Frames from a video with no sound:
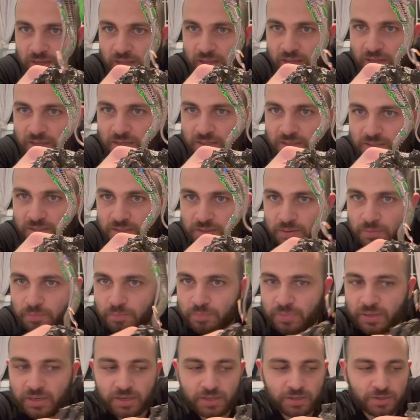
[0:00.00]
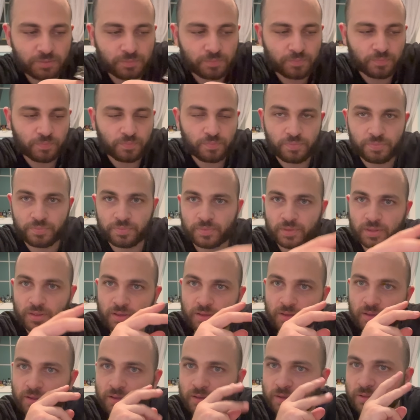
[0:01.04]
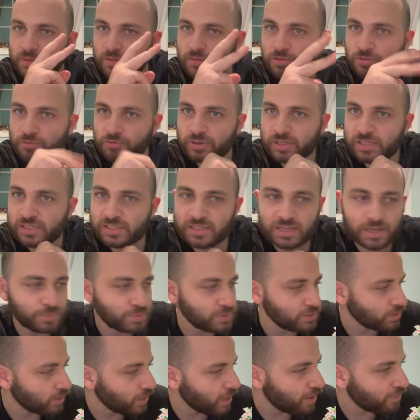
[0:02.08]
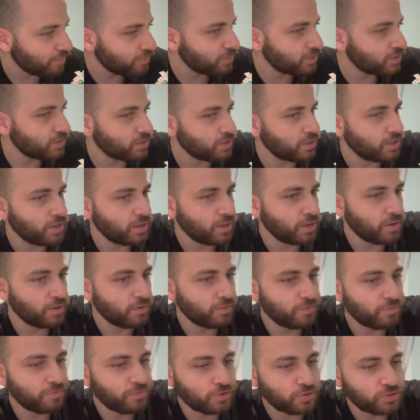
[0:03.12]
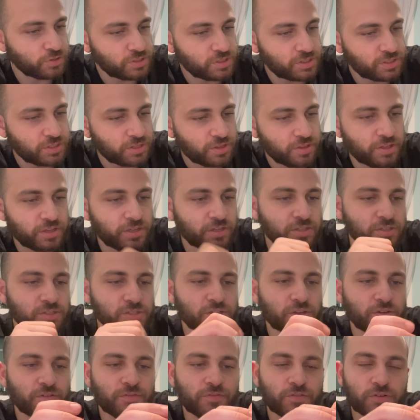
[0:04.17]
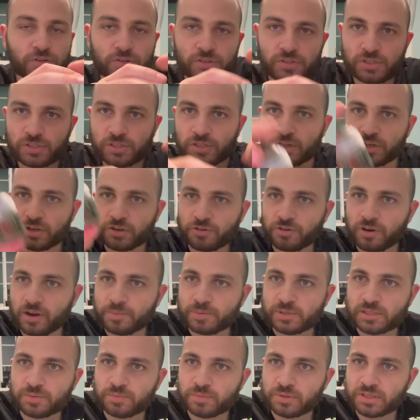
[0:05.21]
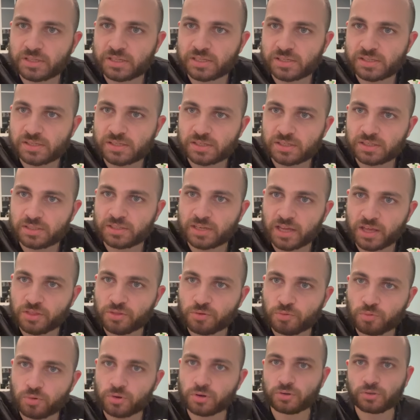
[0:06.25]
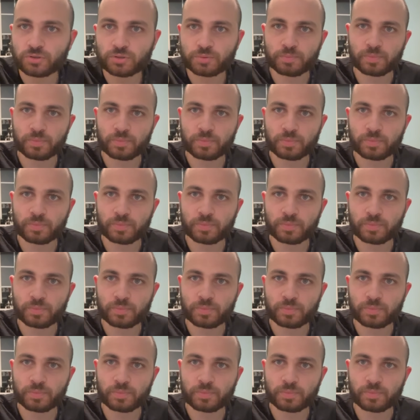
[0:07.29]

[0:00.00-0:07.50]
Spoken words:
and bitted. 3 steps left. First things first, gonna grab some of this Death World